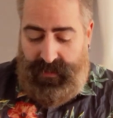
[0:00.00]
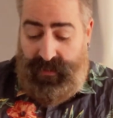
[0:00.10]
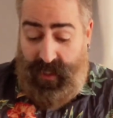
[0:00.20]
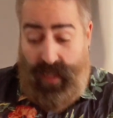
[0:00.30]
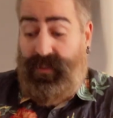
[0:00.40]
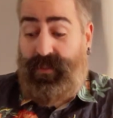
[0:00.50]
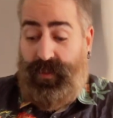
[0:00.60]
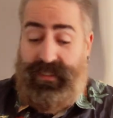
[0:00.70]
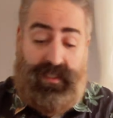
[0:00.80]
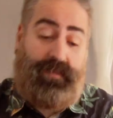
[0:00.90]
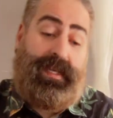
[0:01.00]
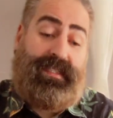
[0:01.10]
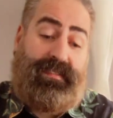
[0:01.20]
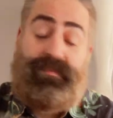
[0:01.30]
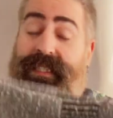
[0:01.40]
The Costco ones are the
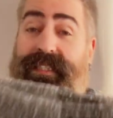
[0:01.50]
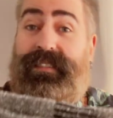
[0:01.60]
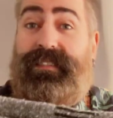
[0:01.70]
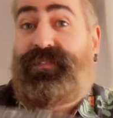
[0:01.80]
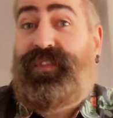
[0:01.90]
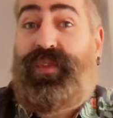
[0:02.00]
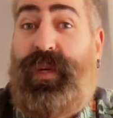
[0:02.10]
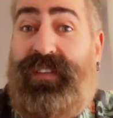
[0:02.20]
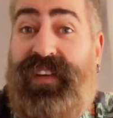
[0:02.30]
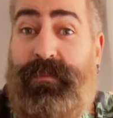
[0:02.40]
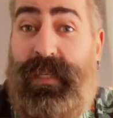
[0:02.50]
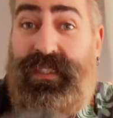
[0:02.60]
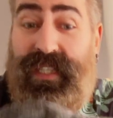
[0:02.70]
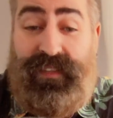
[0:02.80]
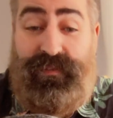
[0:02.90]
best because for
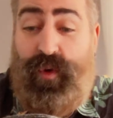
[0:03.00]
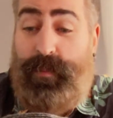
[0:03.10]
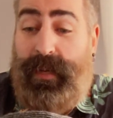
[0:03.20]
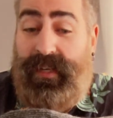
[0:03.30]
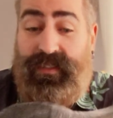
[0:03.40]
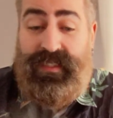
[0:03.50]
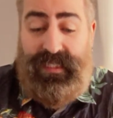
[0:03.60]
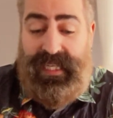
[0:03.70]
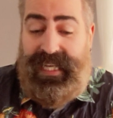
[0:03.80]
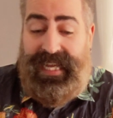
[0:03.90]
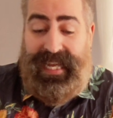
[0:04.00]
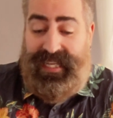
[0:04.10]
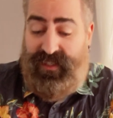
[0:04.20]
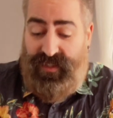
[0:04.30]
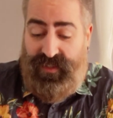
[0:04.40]
$25 you get 4 pairs,
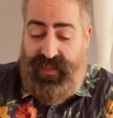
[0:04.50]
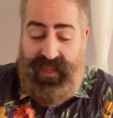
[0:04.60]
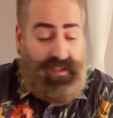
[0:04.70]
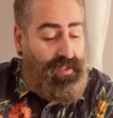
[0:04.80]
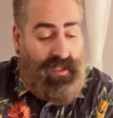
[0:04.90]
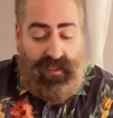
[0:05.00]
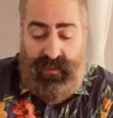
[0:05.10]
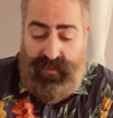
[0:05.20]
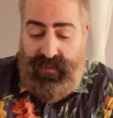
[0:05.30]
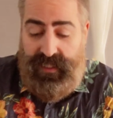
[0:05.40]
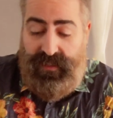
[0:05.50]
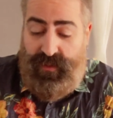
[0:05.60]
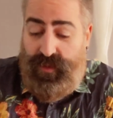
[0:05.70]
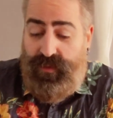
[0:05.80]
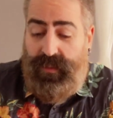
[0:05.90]
and they're thicker than all the other
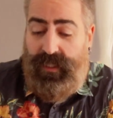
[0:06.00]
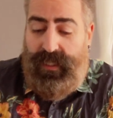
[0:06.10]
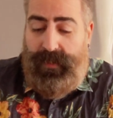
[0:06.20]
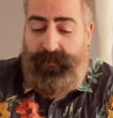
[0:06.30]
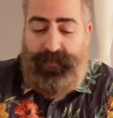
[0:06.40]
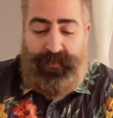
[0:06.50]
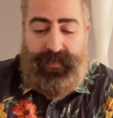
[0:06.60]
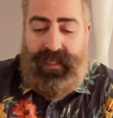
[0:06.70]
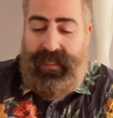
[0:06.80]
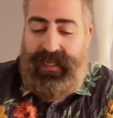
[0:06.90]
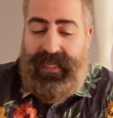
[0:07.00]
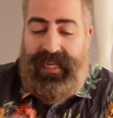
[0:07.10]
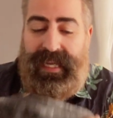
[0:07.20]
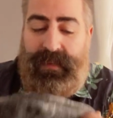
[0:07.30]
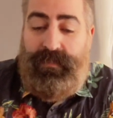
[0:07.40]
two.
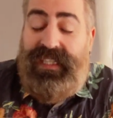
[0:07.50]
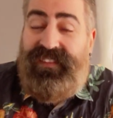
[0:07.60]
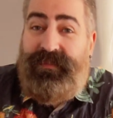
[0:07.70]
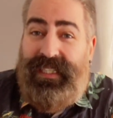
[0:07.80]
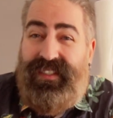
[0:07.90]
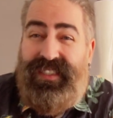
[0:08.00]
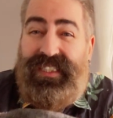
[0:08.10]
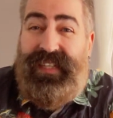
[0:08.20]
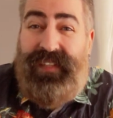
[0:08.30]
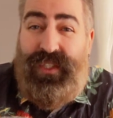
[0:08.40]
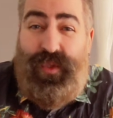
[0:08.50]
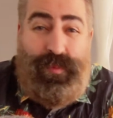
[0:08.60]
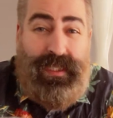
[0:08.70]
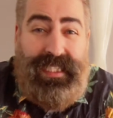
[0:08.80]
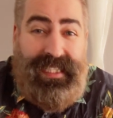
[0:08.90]
And believe me, they're
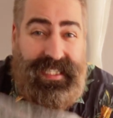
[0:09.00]
72%.